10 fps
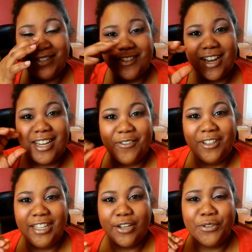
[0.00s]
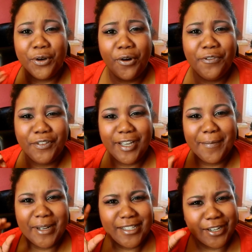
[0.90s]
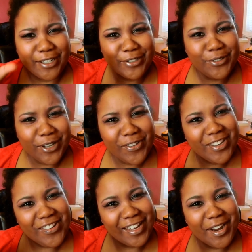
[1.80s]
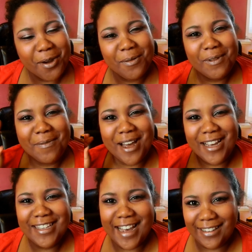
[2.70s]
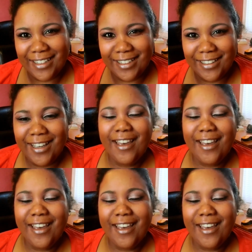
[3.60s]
So I'm talking really low. So hopefully I'm not talking too low that you can't hear me, but I'm not yelling.